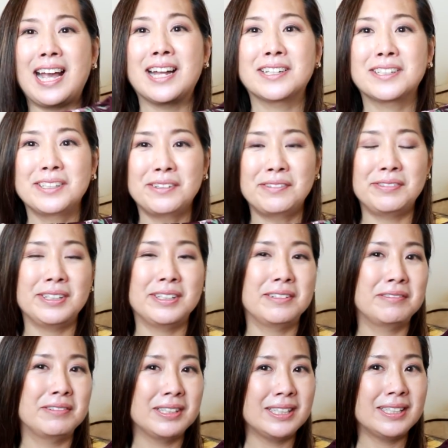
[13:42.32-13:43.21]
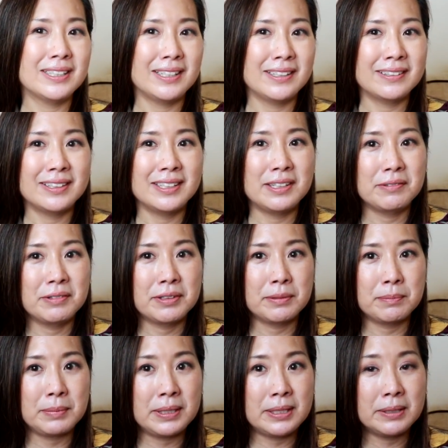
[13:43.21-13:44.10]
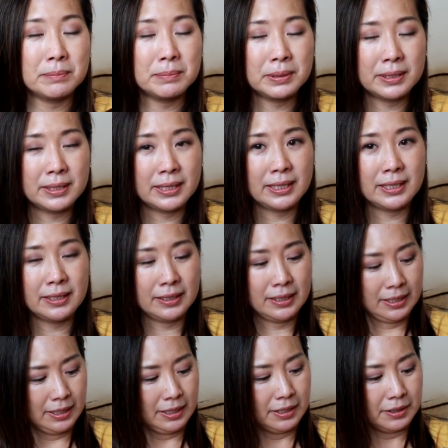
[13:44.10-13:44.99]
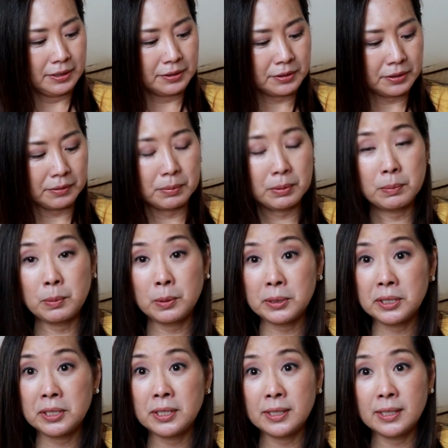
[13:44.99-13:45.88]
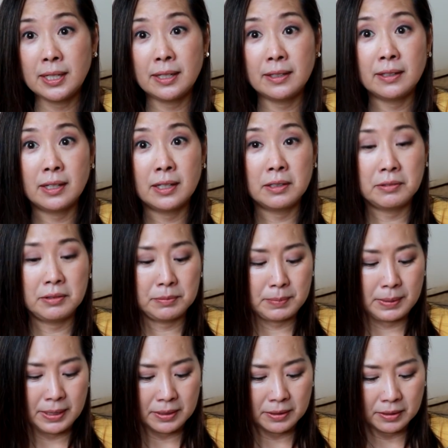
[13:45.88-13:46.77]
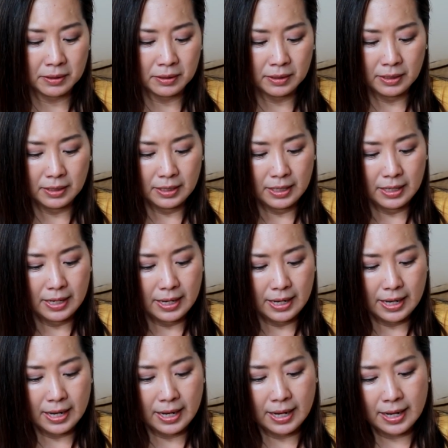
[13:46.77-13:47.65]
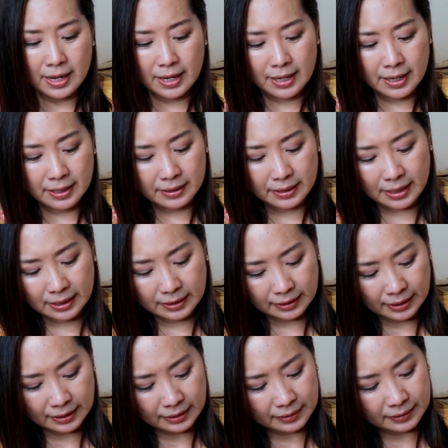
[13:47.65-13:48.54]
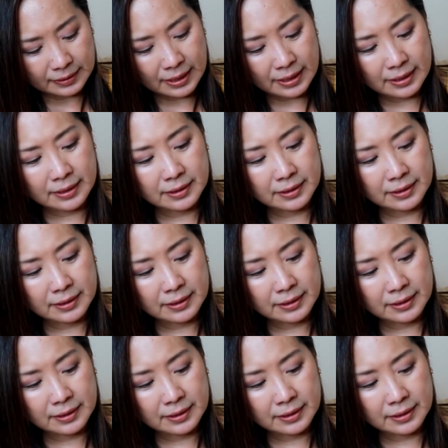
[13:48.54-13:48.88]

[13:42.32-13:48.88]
actually fit really nicely. It was a medium petite, so proportionately I thought it was better. And I like that